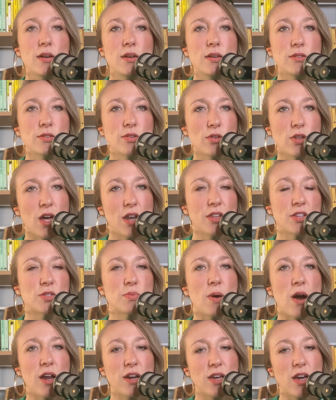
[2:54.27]
So a lot of this
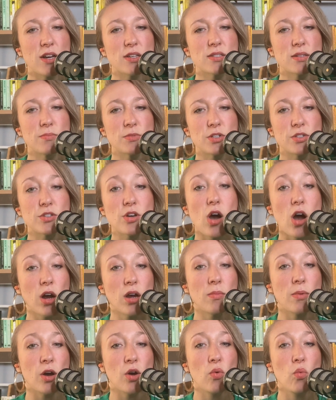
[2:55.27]
podcast, I'm going to talk
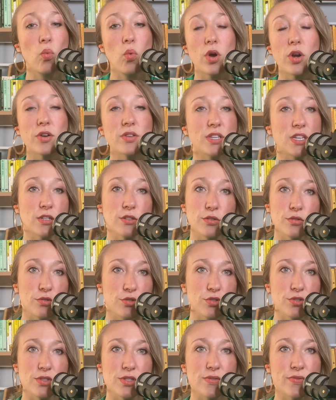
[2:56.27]
about what are the
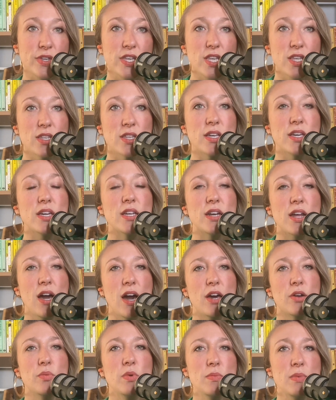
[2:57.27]
illusions of healing and
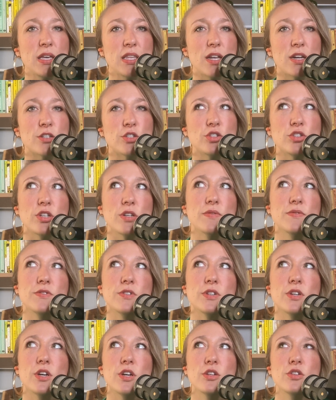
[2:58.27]
how do we make that
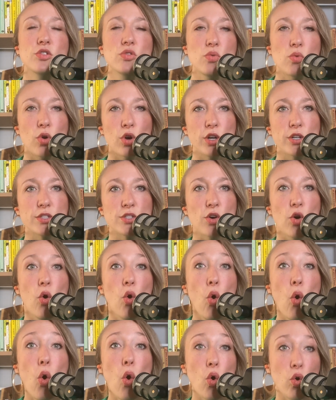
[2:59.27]
shift towards
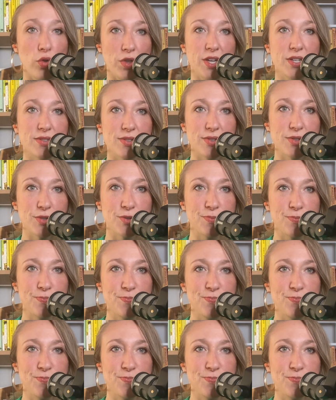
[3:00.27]
wholeness?